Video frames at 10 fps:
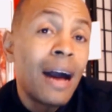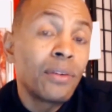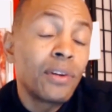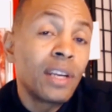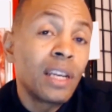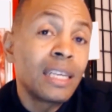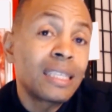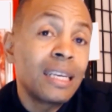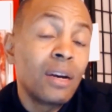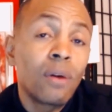down on the
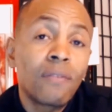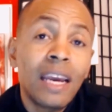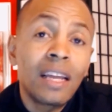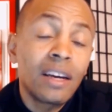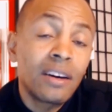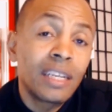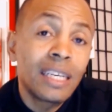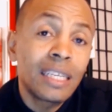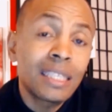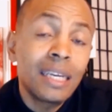listing or if they click on
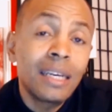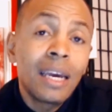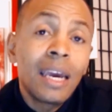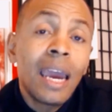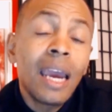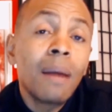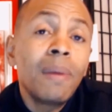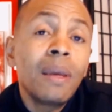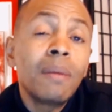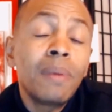the listing,
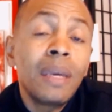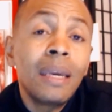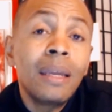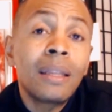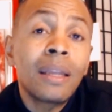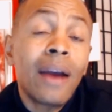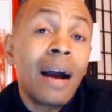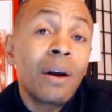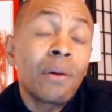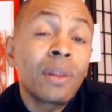Airbnb,
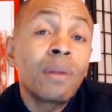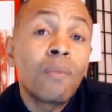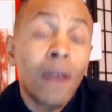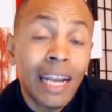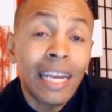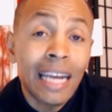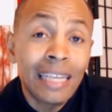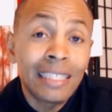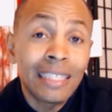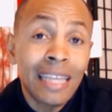their algorithm
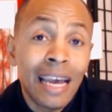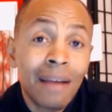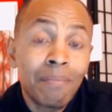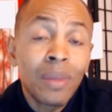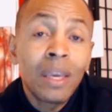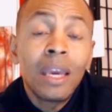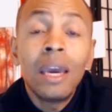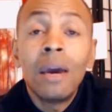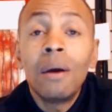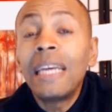recognizes that. The
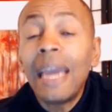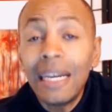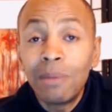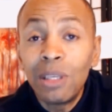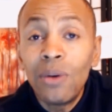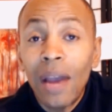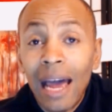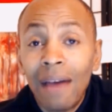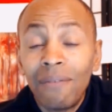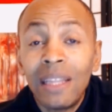more engagement you
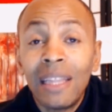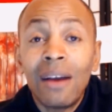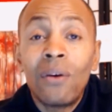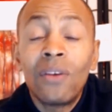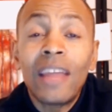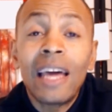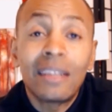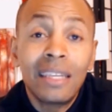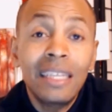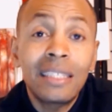have on
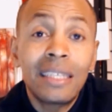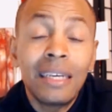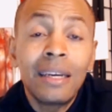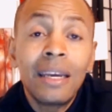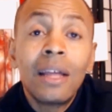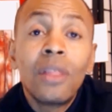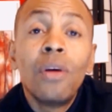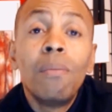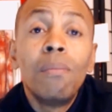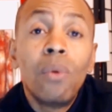that listing,
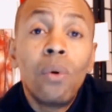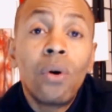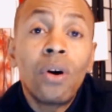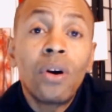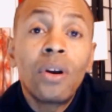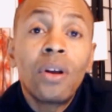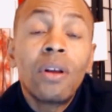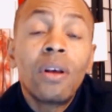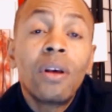the more